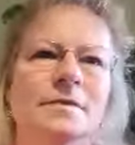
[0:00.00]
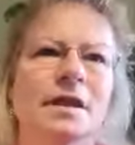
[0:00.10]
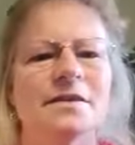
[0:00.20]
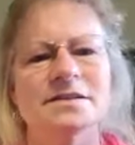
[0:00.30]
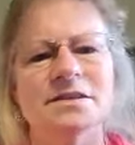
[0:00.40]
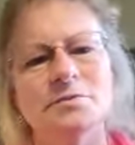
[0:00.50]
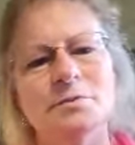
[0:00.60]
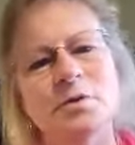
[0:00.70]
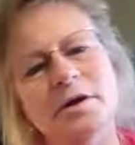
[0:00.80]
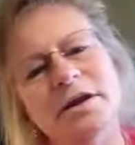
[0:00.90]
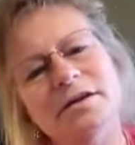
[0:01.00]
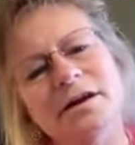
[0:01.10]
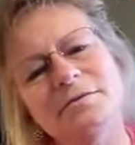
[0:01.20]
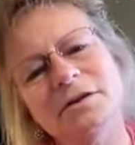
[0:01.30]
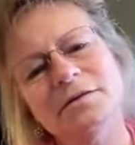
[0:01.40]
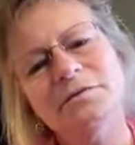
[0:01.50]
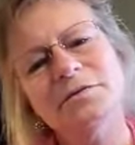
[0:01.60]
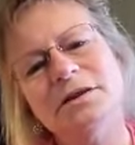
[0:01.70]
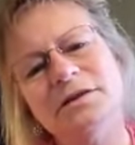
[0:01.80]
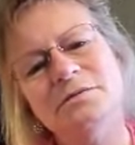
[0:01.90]
Oh, that's a good point. I never
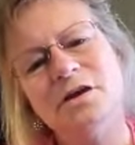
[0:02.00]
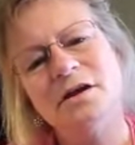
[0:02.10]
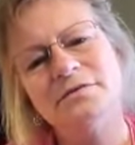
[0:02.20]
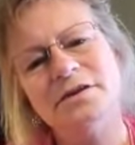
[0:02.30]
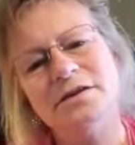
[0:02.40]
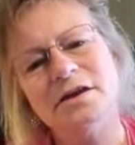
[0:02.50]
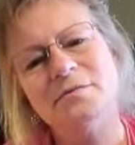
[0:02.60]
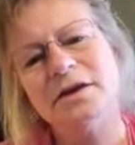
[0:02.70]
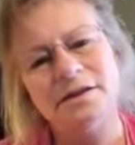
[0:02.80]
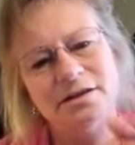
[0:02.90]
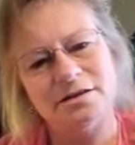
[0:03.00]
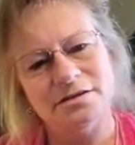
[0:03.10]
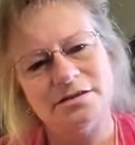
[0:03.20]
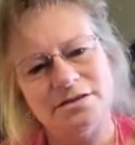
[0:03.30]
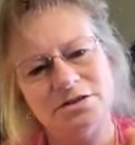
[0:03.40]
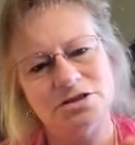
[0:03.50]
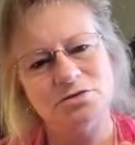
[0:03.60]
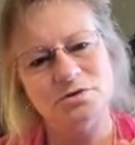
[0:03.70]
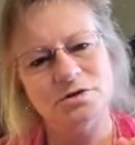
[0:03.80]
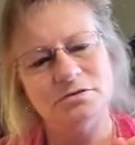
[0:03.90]
really thought of it that way, like in such a
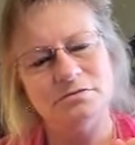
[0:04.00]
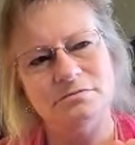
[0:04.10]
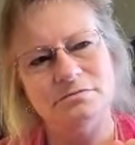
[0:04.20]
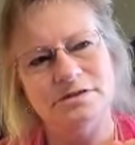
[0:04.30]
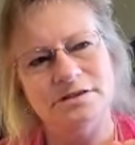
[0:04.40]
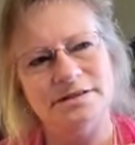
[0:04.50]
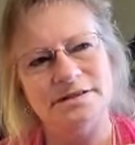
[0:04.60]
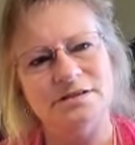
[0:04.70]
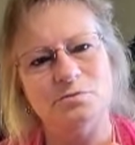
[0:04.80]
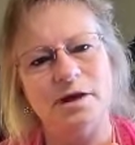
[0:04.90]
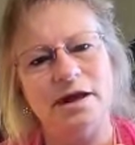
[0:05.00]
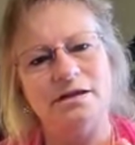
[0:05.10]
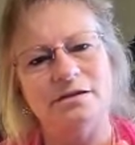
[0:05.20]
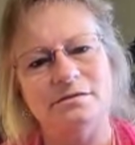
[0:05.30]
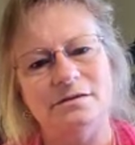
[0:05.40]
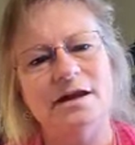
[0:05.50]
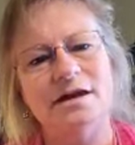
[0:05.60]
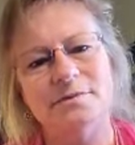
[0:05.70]
short, succinct way. Yeah, yeah.